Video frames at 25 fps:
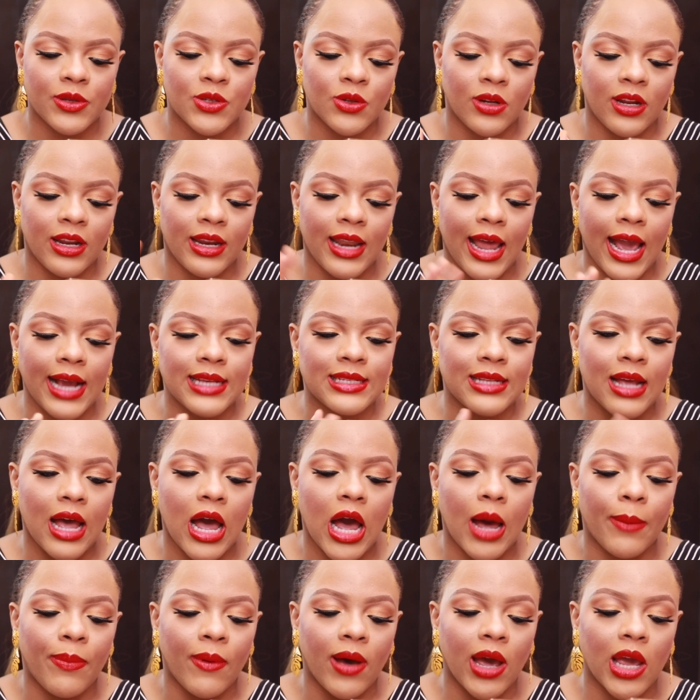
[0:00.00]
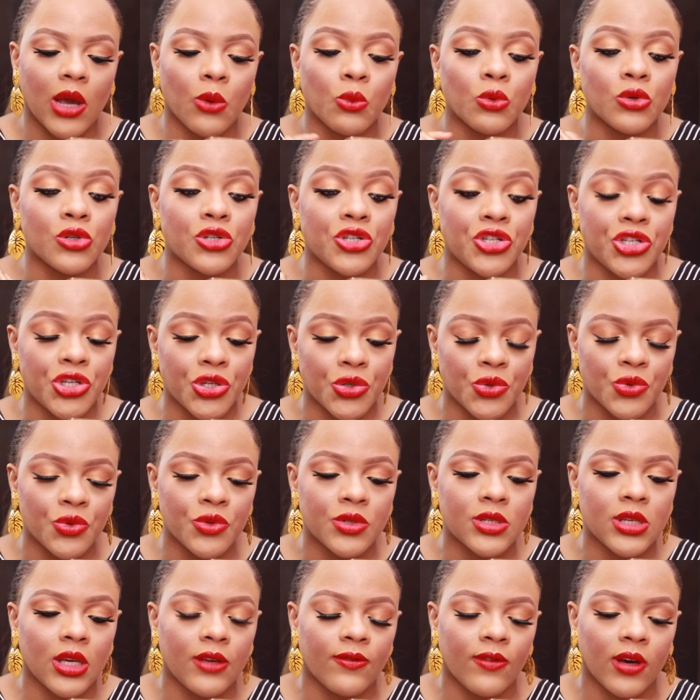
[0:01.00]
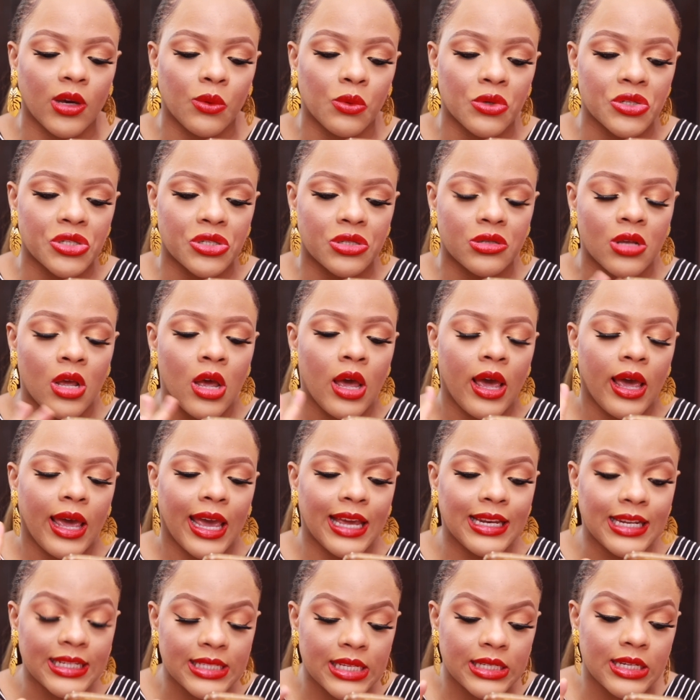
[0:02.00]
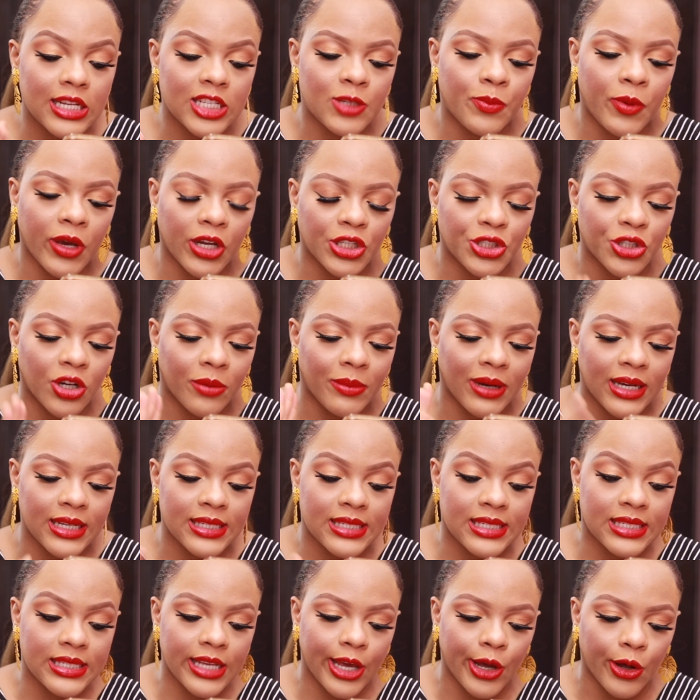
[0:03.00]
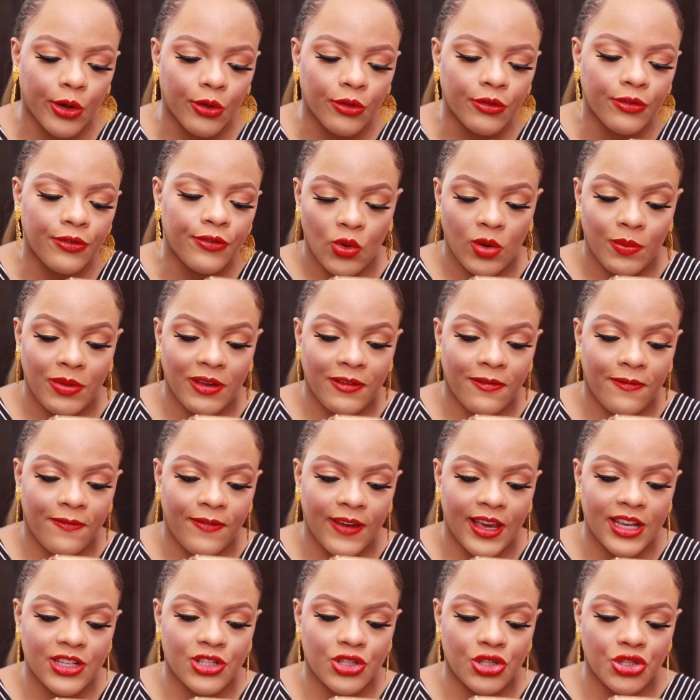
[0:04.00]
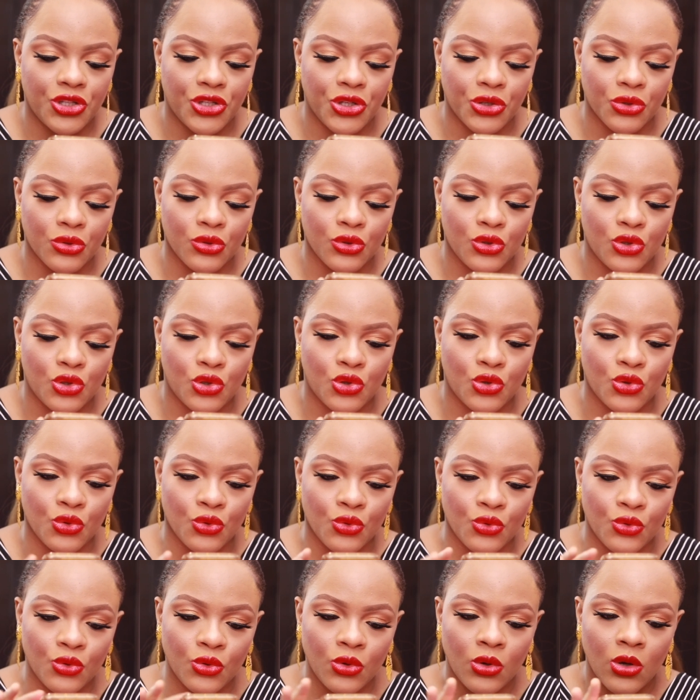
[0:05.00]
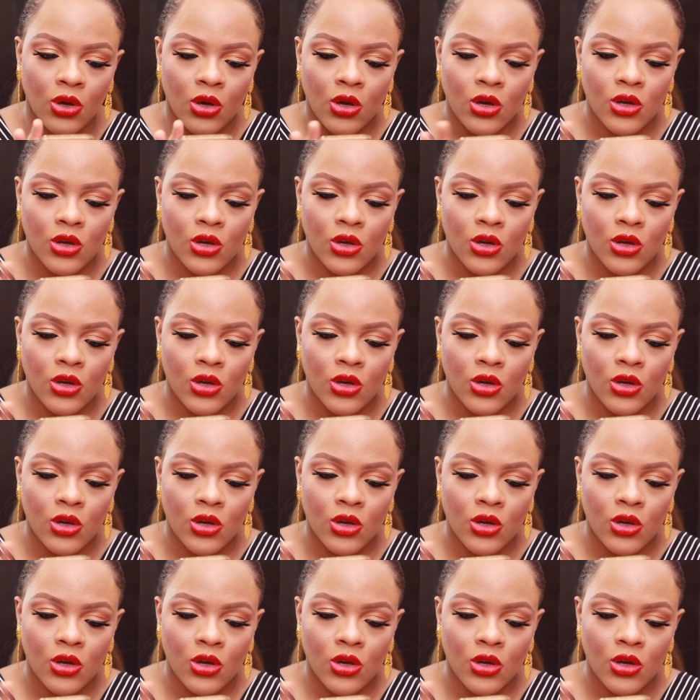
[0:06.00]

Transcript: So the next app I would use if I was editing this picture myself would be Facetune 2.